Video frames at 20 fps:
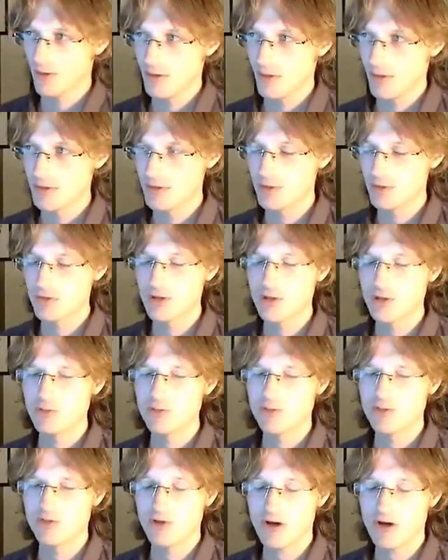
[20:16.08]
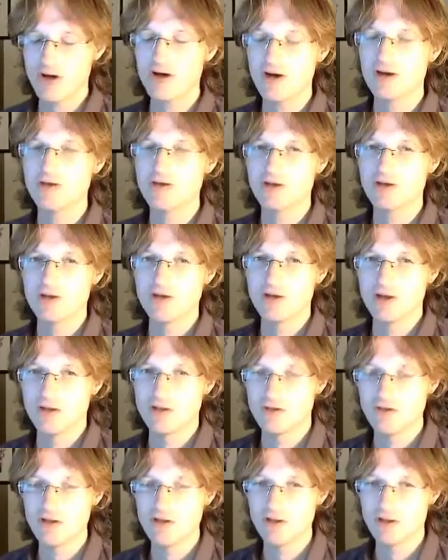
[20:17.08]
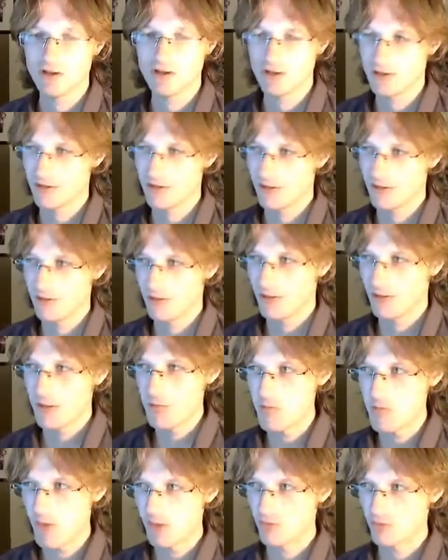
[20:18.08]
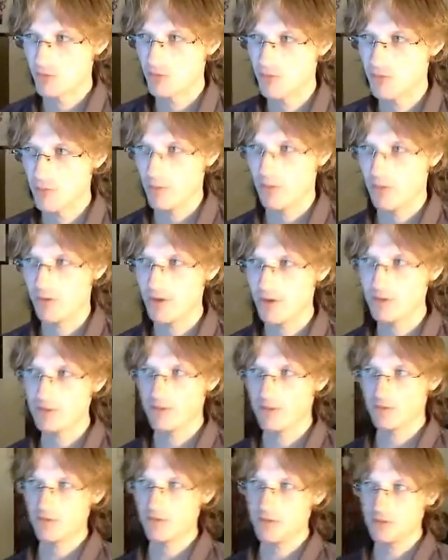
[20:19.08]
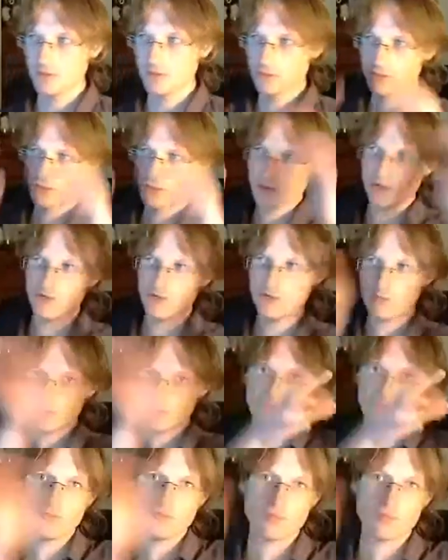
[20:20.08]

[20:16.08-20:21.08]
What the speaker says: and you close your eyes. It's not like a mushroom or an LSD hallucination where you see